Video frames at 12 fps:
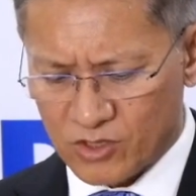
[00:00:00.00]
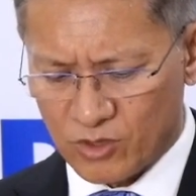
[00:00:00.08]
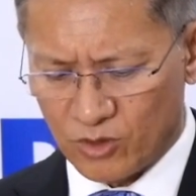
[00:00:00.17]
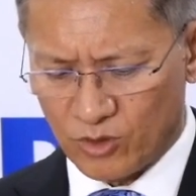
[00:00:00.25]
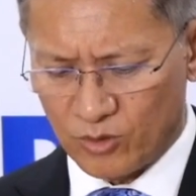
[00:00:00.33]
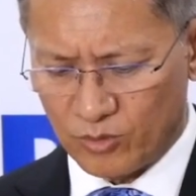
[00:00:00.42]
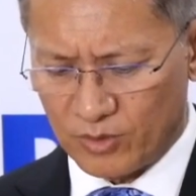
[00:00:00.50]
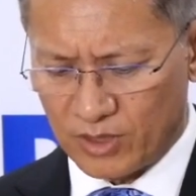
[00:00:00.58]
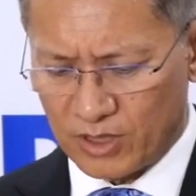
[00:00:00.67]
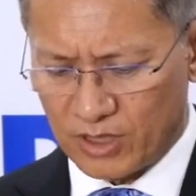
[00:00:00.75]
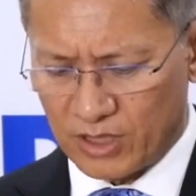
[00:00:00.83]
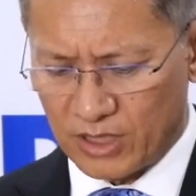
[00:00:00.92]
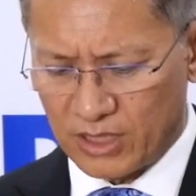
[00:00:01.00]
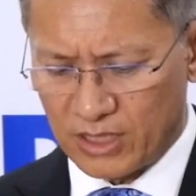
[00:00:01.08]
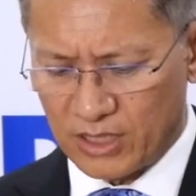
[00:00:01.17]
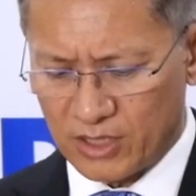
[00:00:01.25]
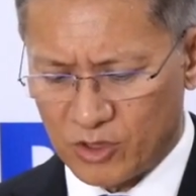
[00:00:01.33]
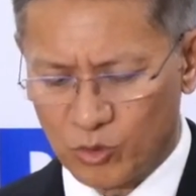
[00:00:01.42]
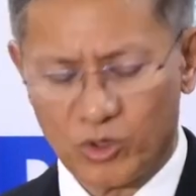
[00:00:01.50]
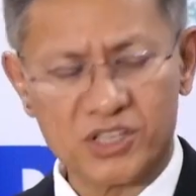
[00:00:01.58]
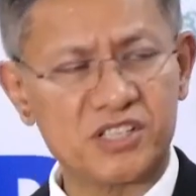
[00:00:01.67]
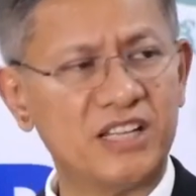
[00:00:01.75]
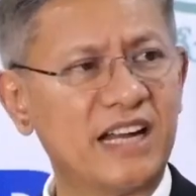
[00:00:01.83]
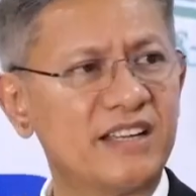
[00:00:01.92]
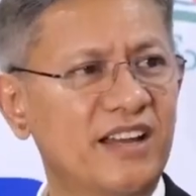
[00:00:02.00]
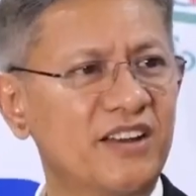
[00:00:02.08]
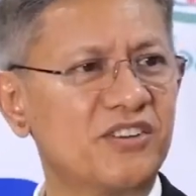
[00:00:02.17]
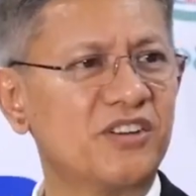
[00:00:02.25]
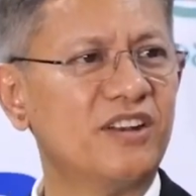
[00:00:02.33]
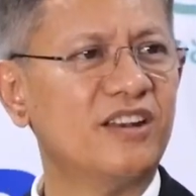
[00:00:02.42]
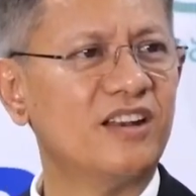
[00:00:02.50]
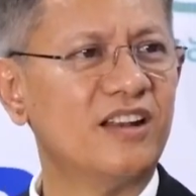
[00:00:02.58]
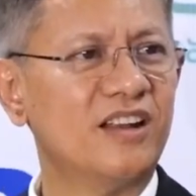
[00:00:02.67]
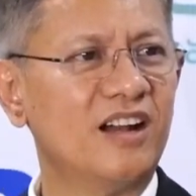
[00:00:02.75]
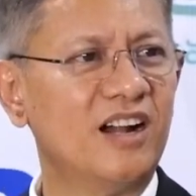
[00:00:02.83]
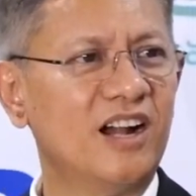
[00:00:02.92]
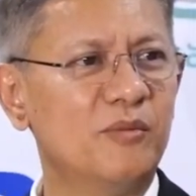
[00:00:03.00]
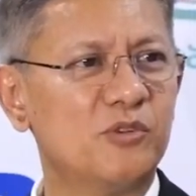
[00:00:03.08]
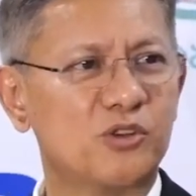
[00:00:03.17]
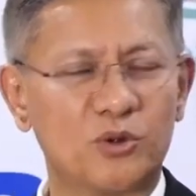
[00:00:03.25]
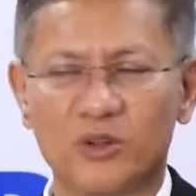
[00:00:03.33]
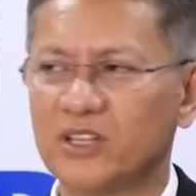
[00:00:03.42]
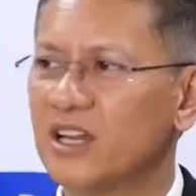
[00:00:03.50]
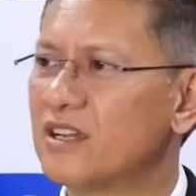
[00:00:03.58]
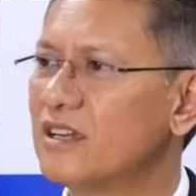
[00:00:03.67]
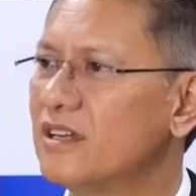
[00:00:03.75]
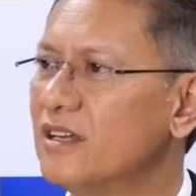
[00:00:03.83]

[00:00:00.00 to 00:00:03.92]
So towards that direction, I'm sure that